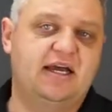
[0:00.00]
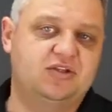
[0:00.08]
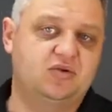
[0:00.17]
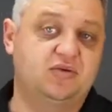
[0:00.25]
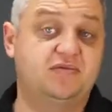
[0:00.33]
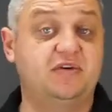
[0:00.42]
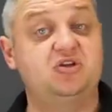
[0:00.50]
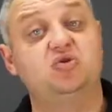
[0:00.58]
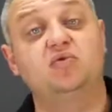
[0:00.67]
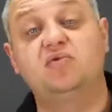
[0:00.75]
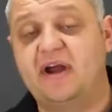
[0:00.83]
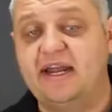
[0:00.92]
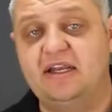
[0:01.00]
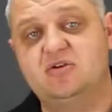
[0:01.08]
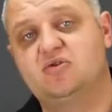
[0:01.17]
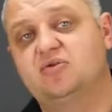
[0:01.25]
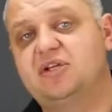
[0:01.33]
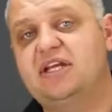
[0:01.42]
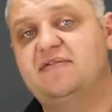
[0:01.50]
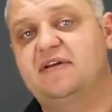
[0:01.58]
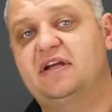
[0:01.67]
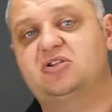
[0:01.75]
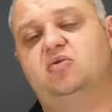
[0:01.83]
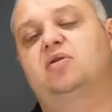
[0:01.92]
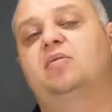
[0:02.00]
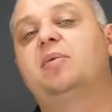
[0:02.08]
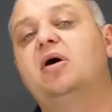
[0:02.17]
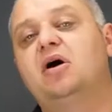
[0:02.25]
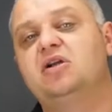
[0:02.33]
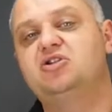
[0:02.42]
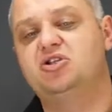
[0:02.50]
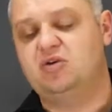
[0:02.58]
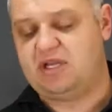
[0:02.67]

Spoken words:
sort of visual failures or defects to an appliance,